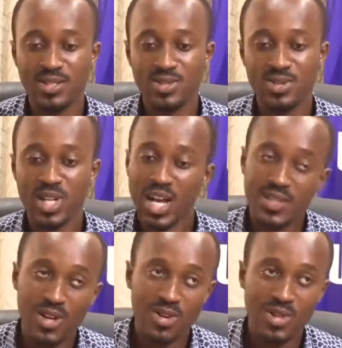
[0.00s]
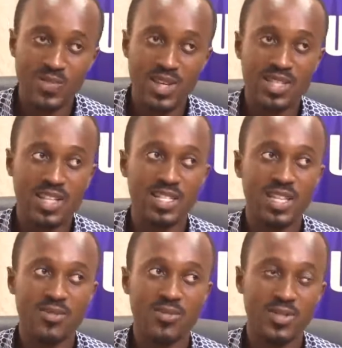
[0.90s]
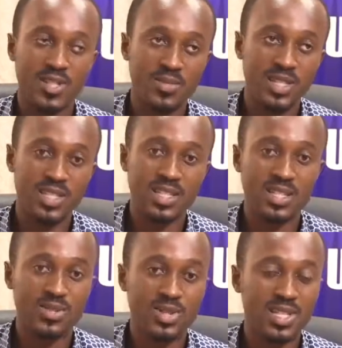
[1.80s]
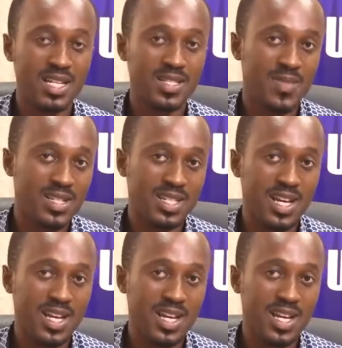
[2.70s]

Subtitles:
So they have the laws, but its enforceability is not as much